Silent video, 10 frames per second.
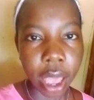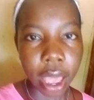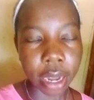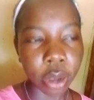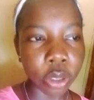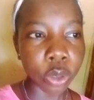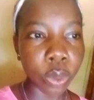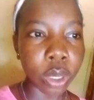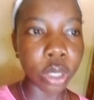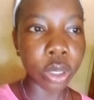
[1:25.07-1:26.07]
And I also
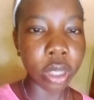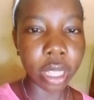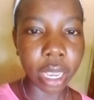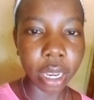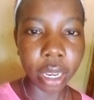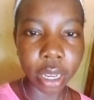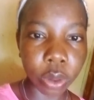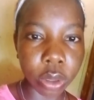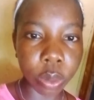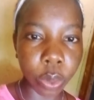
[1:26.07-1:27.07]
want to thank
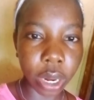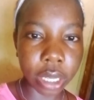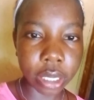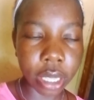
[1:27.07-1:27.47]
Nussbaum.